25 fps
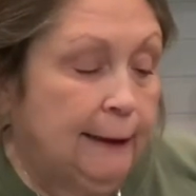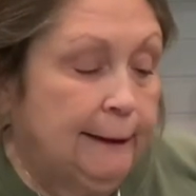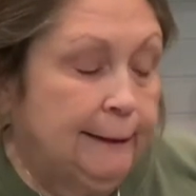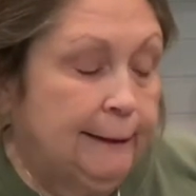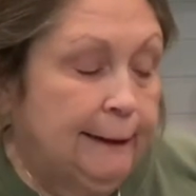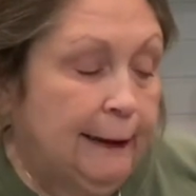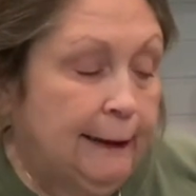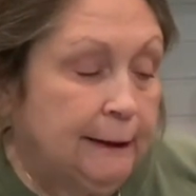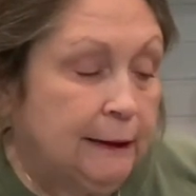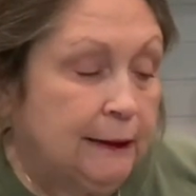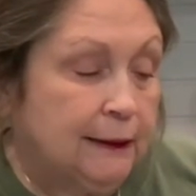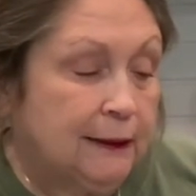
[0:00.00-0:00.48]

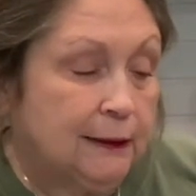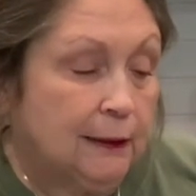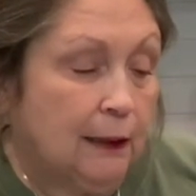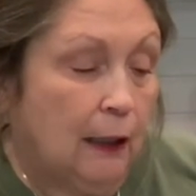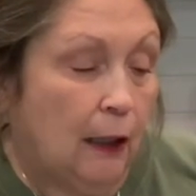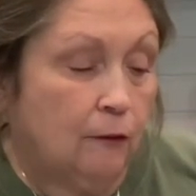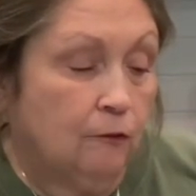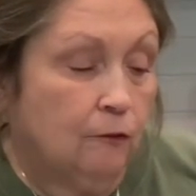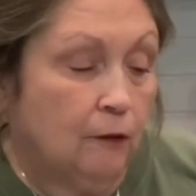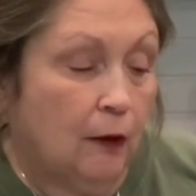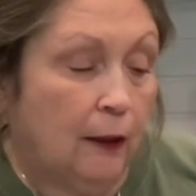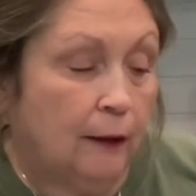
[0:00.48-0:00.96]
That's
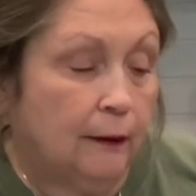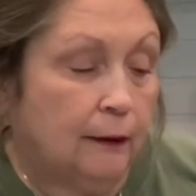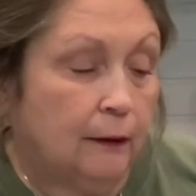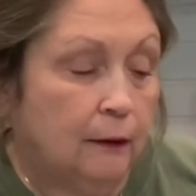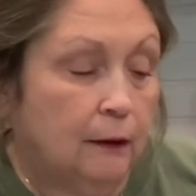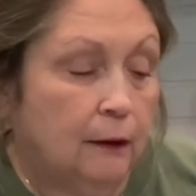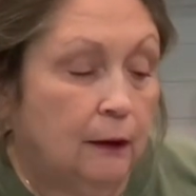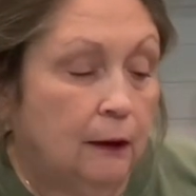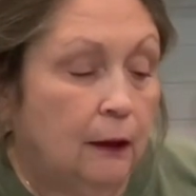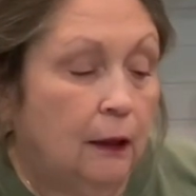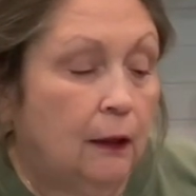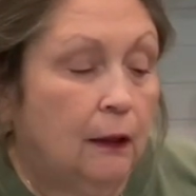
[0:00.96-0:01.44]
kind of like
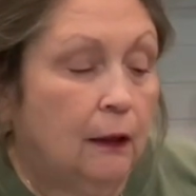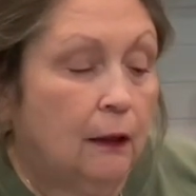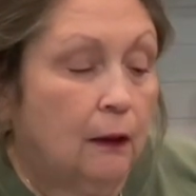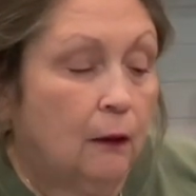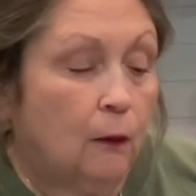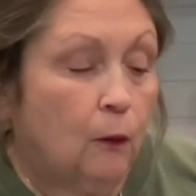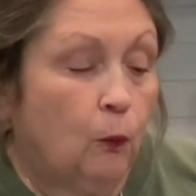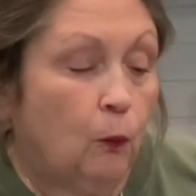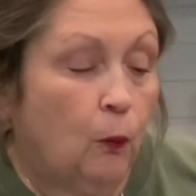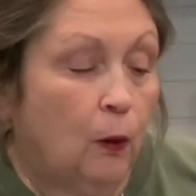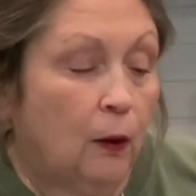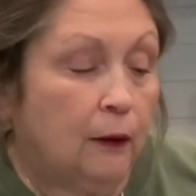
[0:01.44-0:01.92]

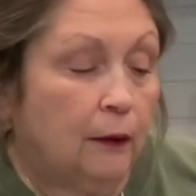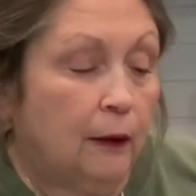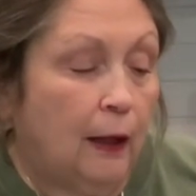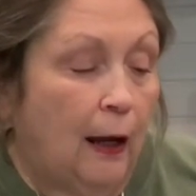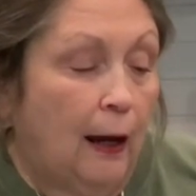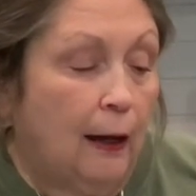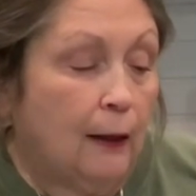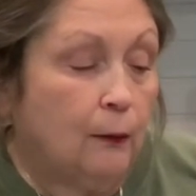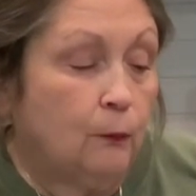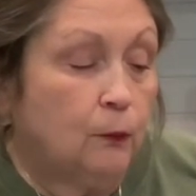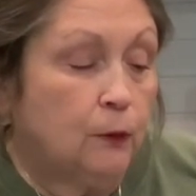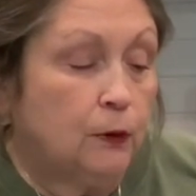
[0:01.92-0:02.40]
what
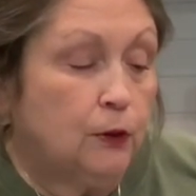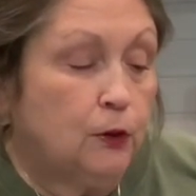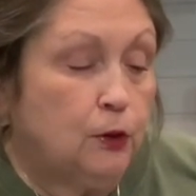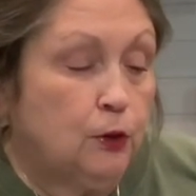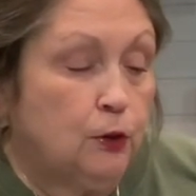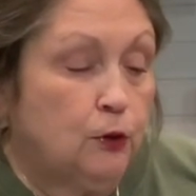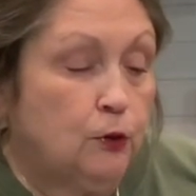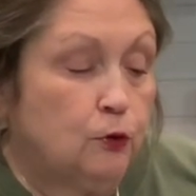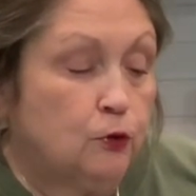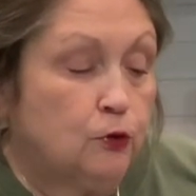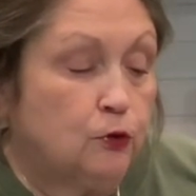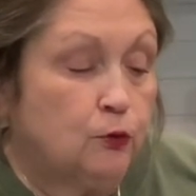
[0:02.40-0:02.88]
I would
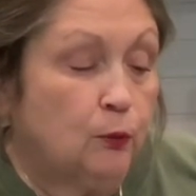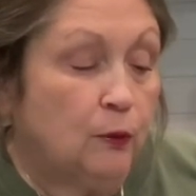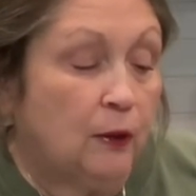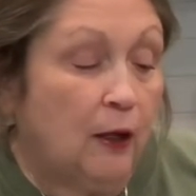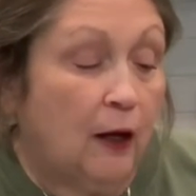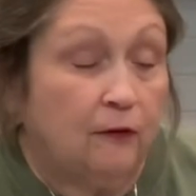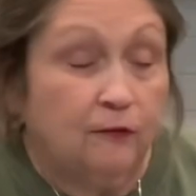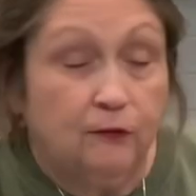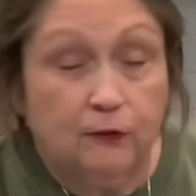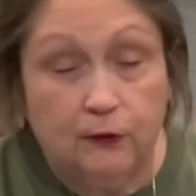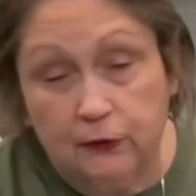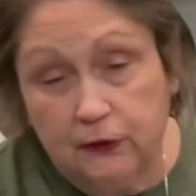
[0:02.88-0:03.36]
use when
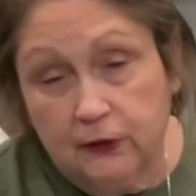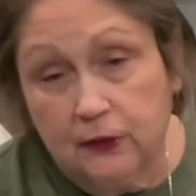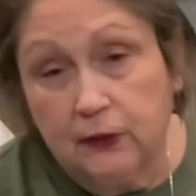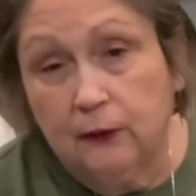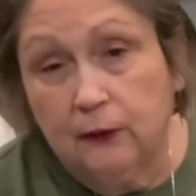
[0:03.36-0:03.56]
I've used